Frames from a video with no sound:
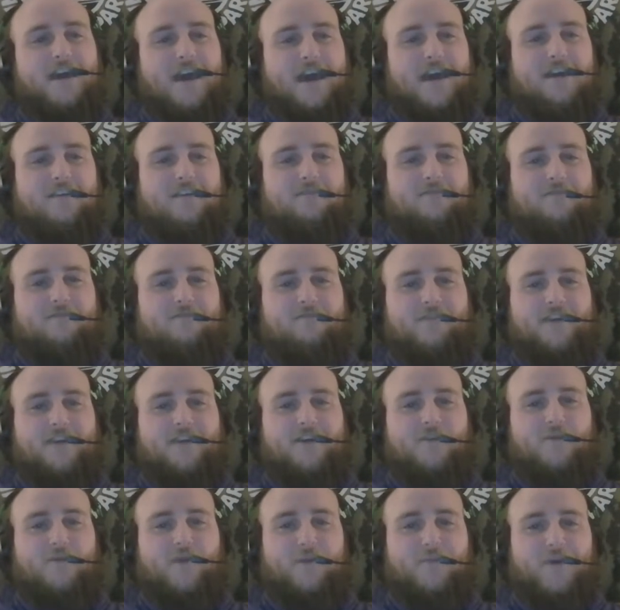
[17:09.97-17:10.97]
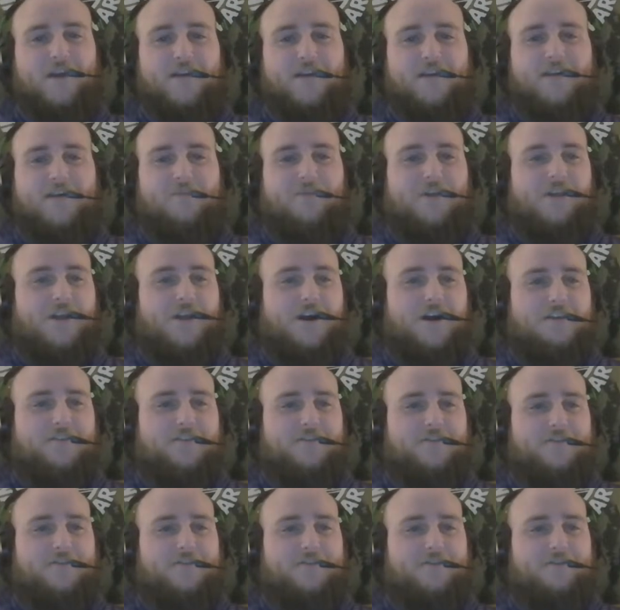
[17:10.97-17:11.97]
And, we picked up a
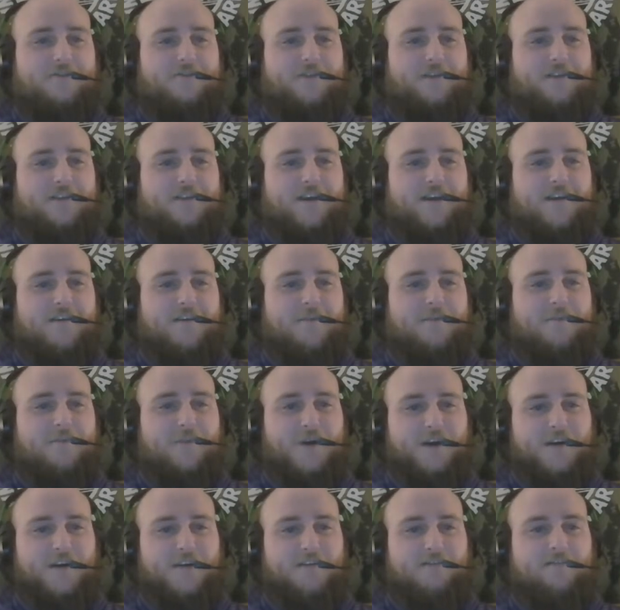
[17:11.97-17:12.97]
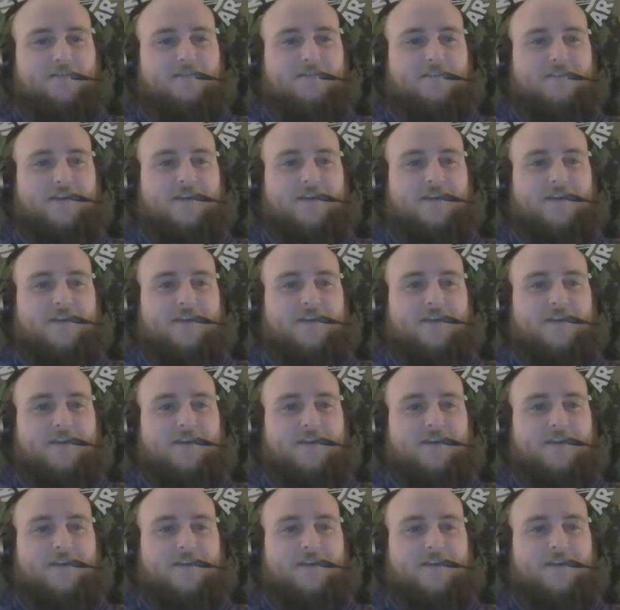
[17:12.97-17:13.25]
loss or two in there, but,